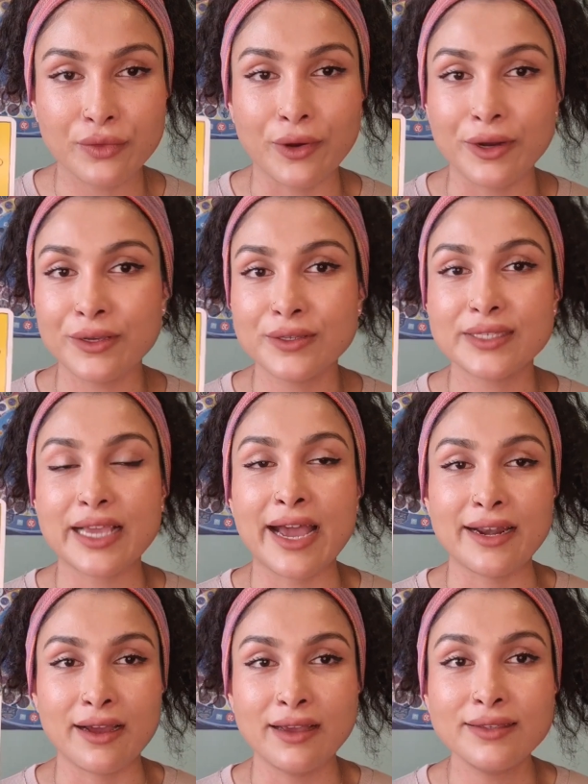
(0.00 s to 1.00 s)
throws at
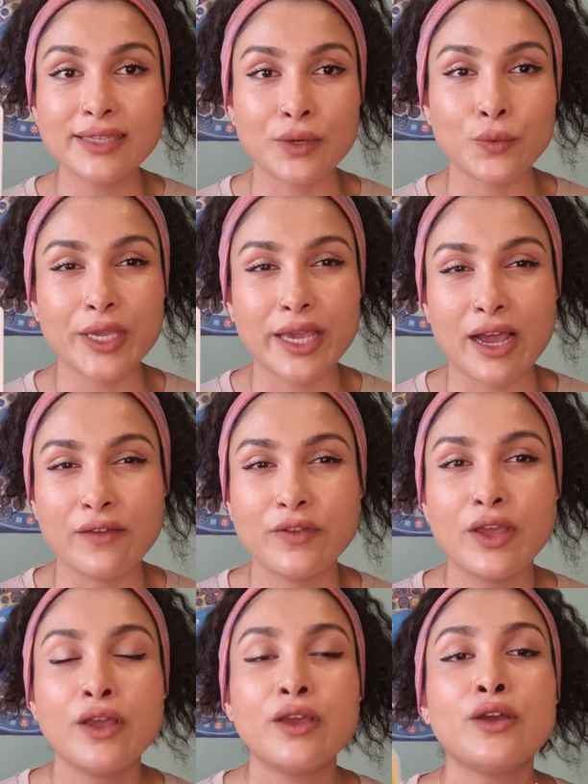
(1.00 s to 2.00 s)
us, and we have
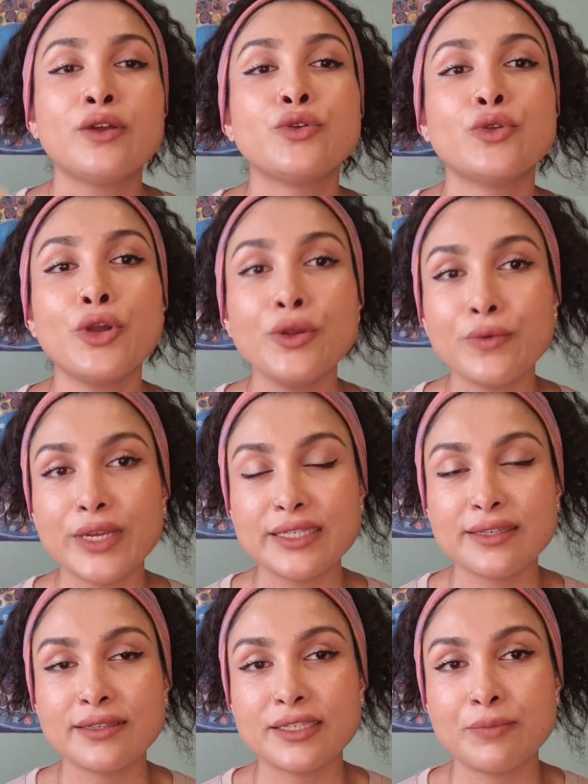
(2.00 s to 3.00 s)
no
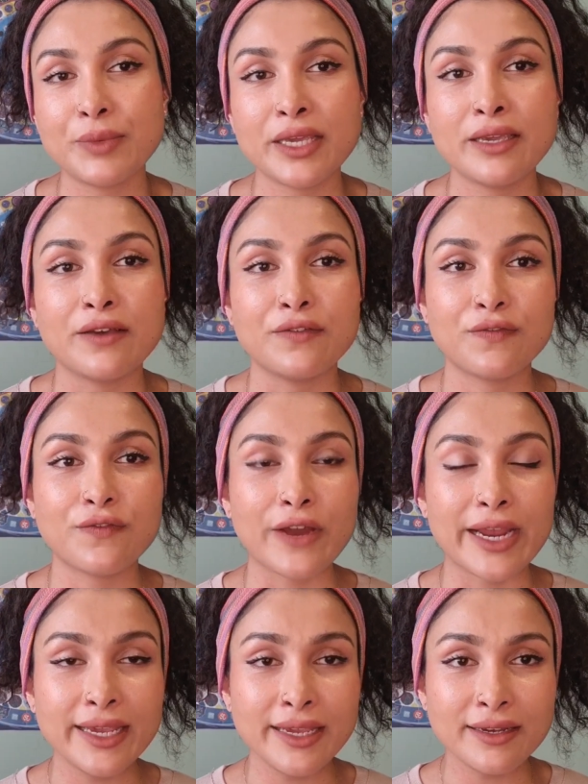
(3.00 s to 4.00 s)
reason to be
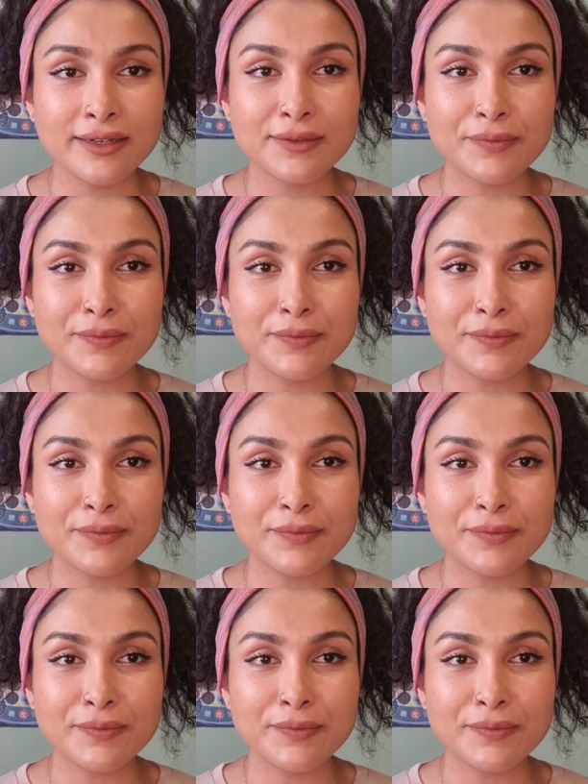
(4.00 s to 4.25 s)
afraid.